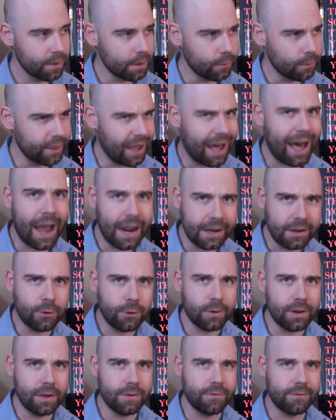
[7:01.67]
with a high
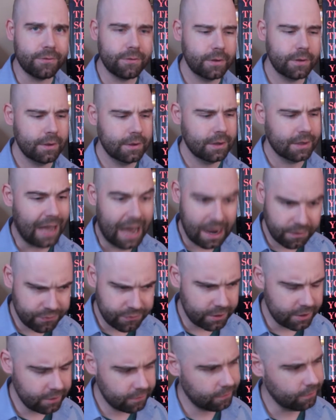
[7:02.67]
degree of
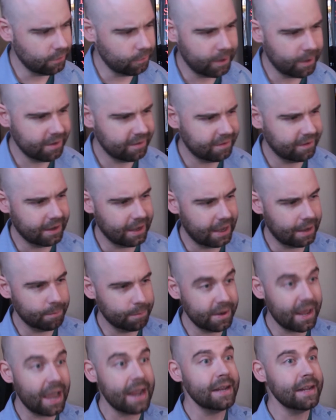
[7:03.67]
confidence. You might say,
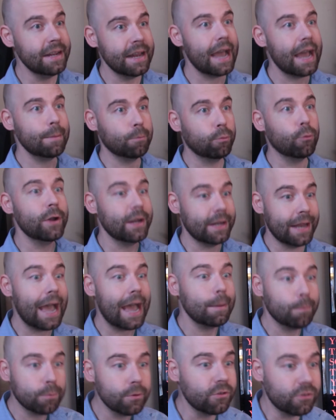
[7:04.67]
I'm
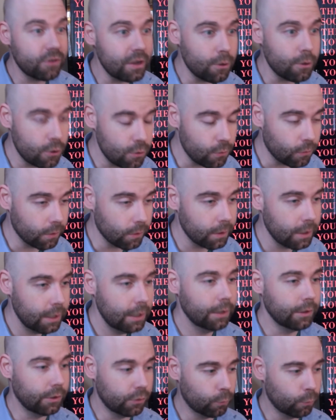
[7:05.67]
99.9% sure
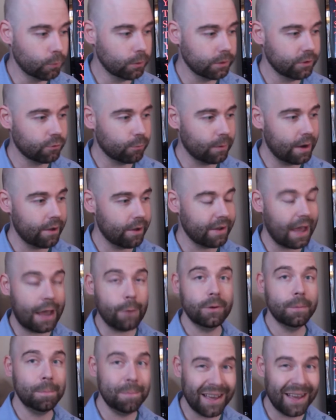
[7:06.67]
the world is round. I
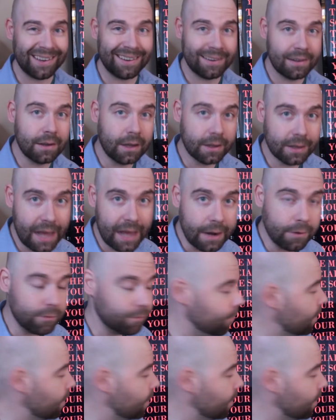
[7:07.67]
would bet a lot of